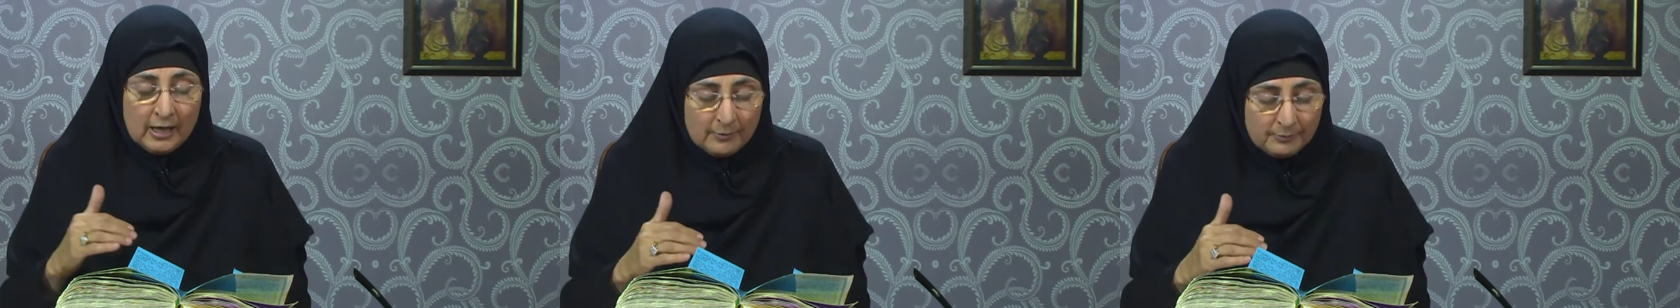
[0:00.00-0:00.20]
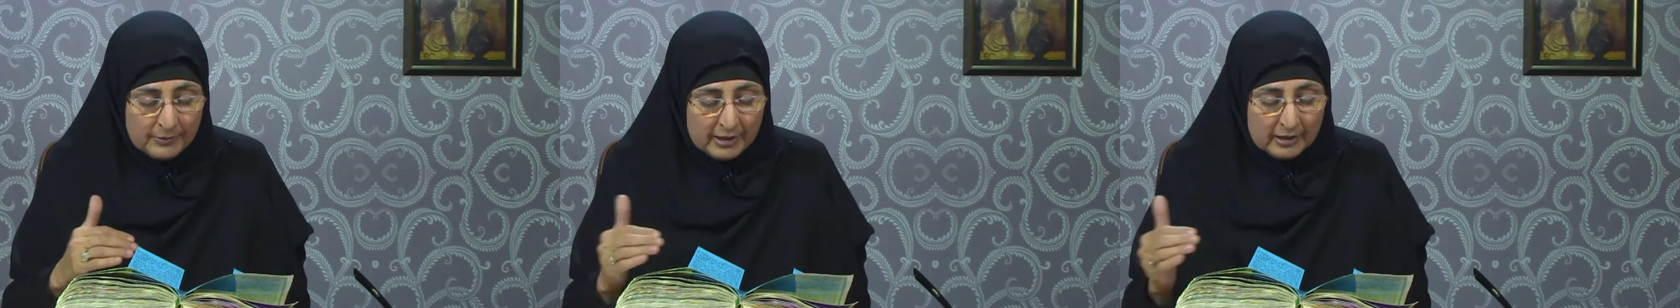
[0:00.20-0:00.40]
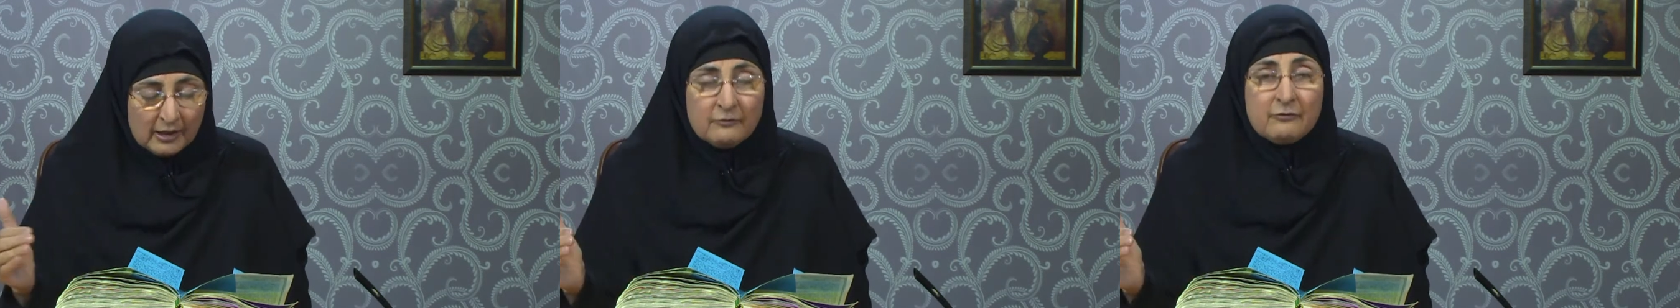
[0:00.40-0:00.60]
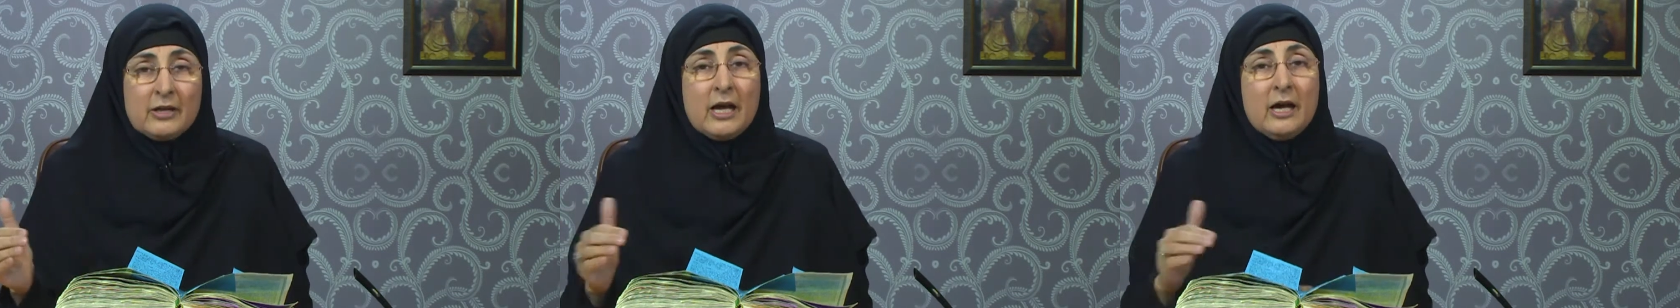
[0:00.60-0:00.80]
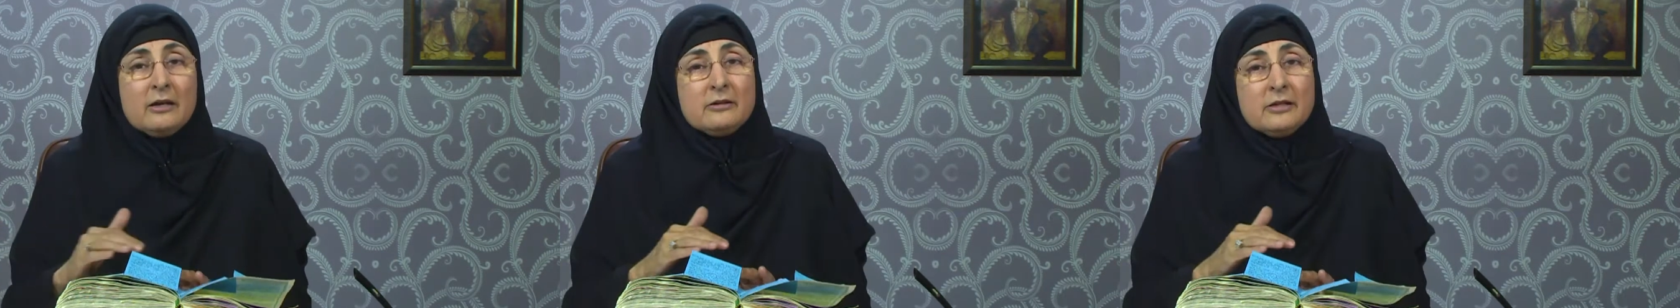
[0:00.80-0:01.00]
meaning
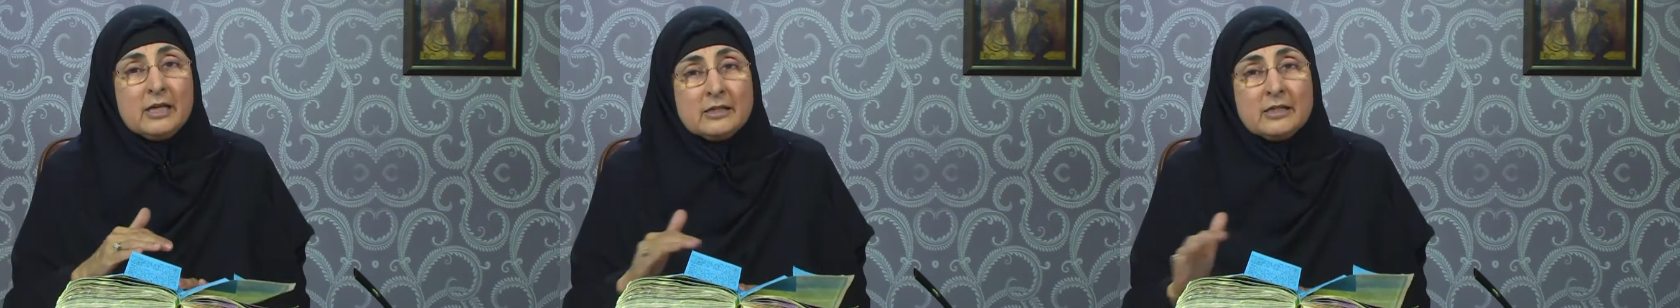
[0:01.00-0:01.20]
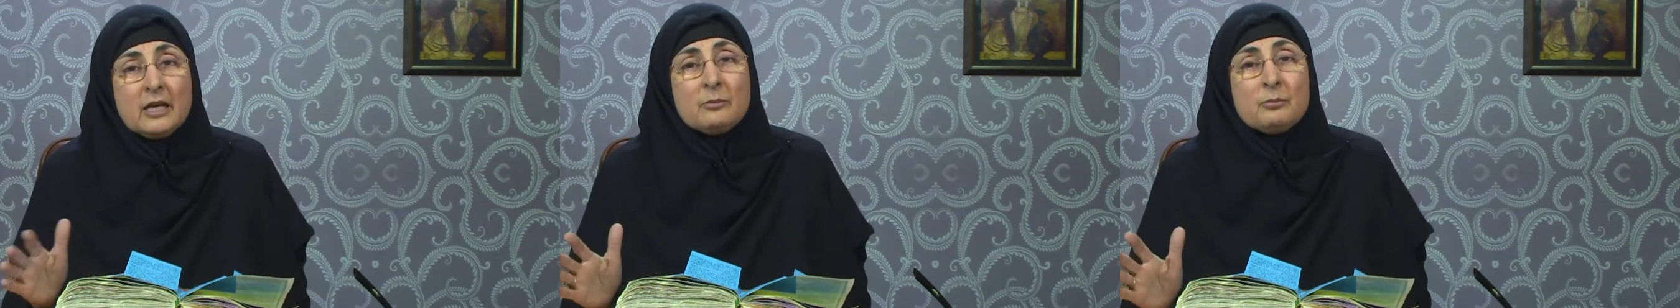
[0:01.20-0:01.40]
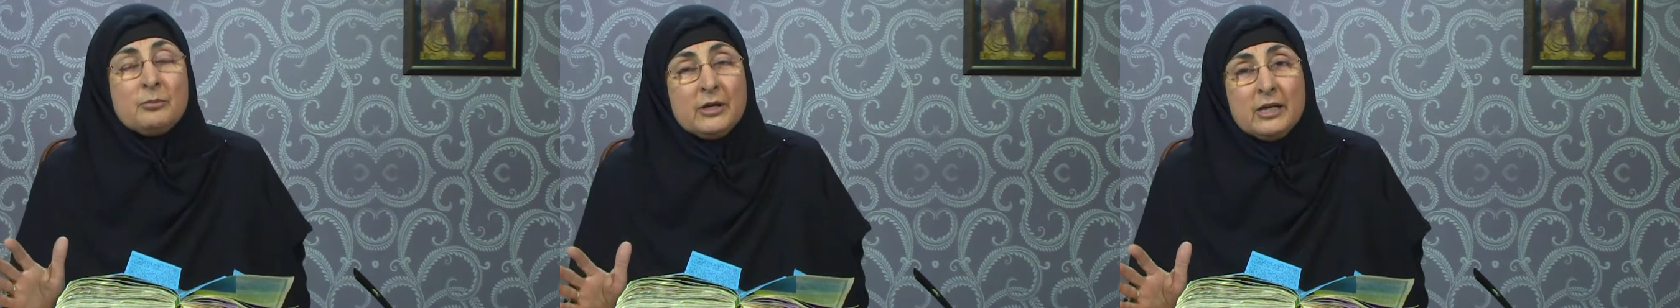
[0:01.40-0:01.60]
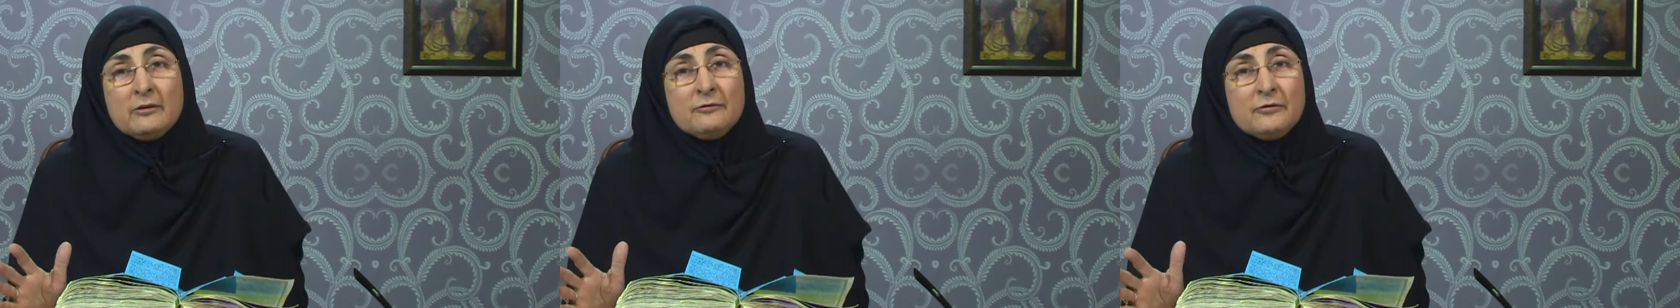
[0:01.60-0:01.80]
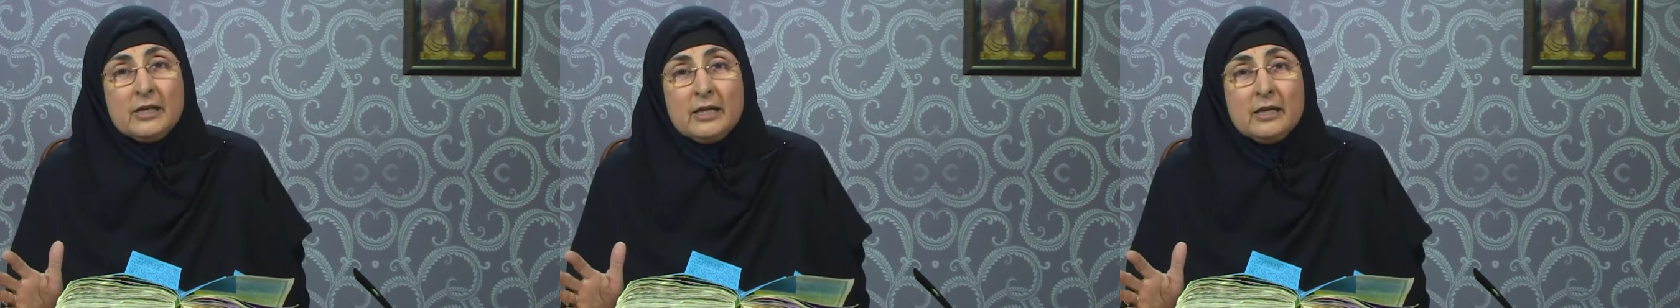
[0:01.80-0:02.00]
we are reading
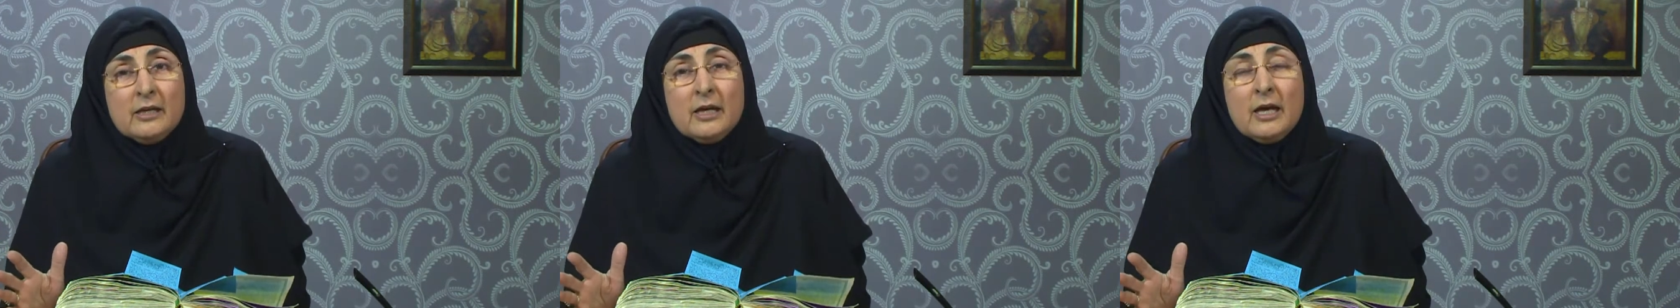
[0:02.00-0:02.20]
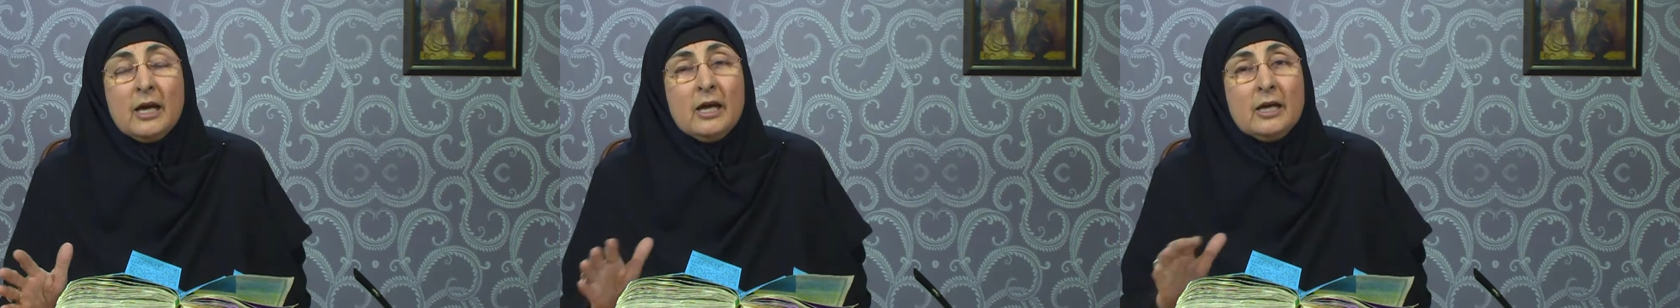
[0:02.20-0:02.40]
briefly